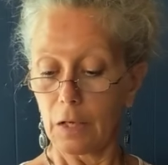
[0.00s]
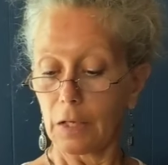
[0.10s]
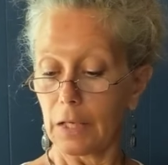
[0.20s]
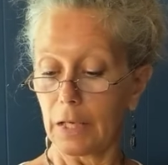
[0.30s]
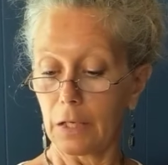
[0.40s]

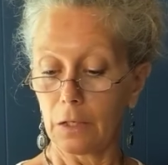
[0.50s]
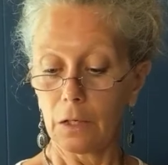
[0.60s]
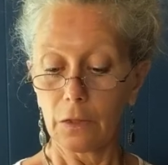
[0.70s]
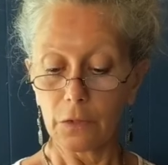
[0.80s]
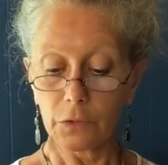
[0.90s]
again,
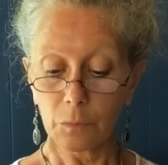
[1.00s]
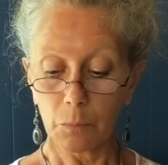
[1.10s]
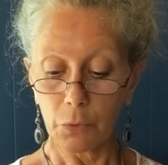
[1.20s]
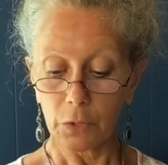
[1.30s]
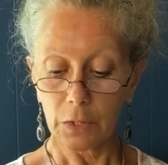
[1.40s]
this
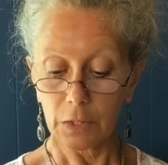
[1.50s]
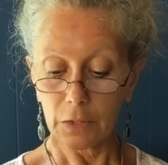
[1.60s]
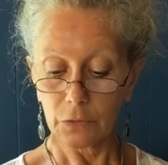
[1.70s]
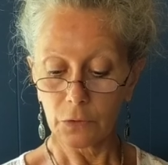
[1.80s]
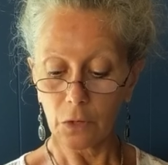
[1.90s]
book
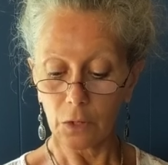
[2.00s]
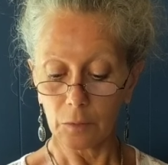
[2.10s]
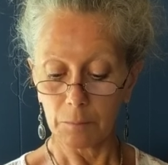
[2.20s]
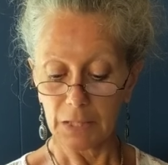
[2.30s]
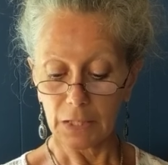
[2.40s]
is called
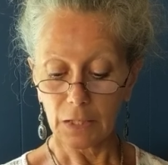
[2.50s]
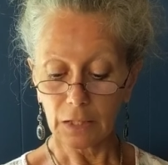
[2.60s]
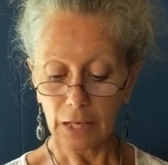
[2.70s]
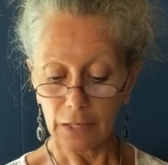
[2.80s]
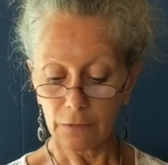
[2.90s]
Mending
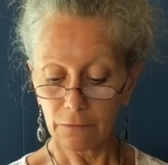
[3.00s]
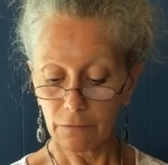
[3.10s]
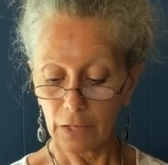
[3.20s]
Life,